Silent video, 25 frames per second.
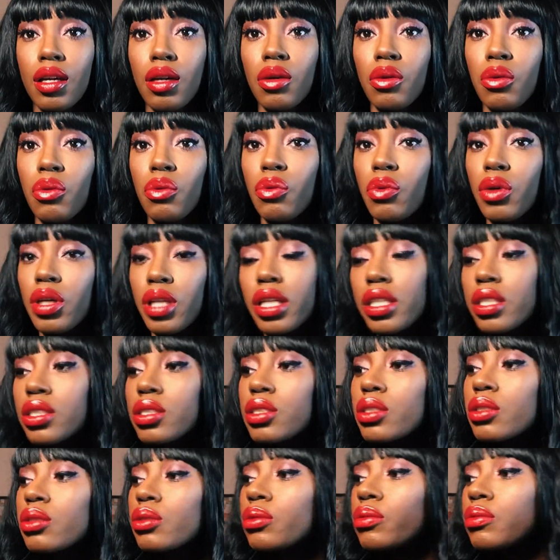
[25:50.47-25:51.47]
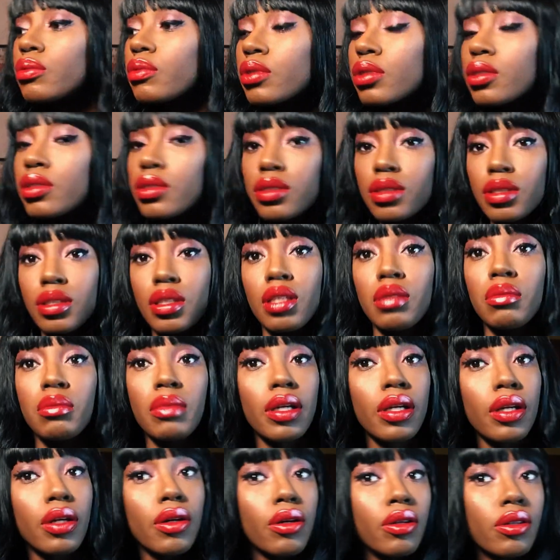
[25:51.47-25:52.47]
what I do to get my
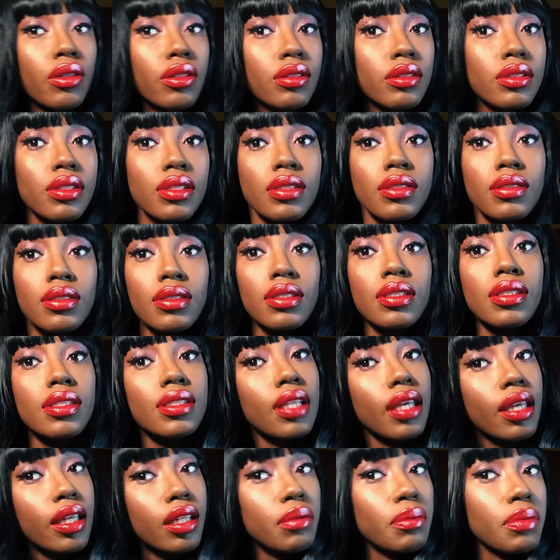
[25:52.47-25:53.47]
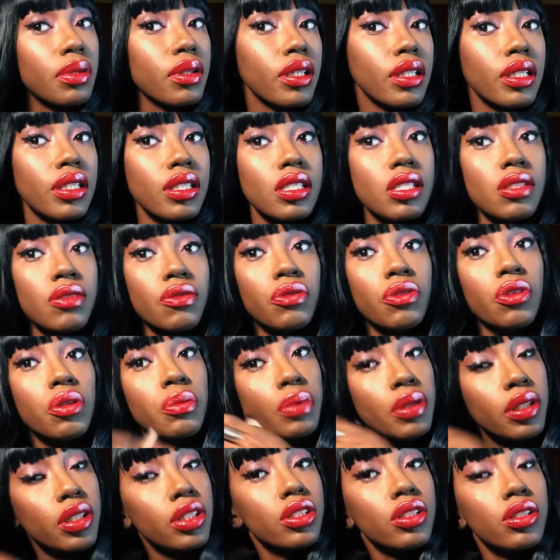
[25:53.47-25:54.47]
curls to stay in place for
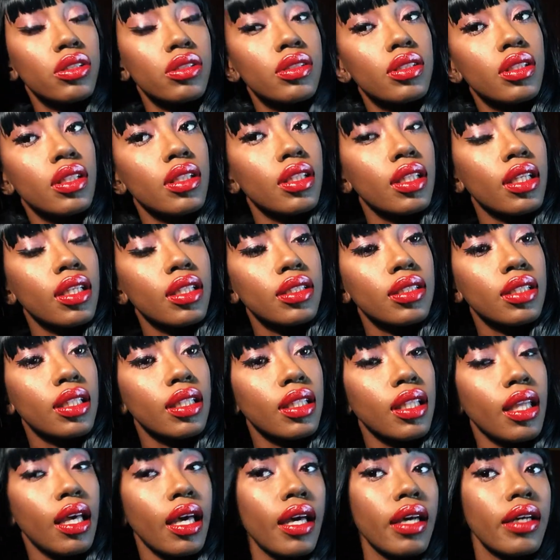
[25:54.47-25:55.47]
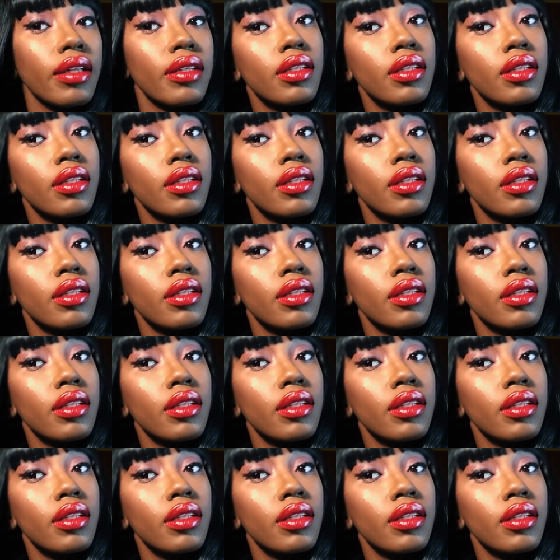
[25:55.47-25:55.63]
pictures and things like that.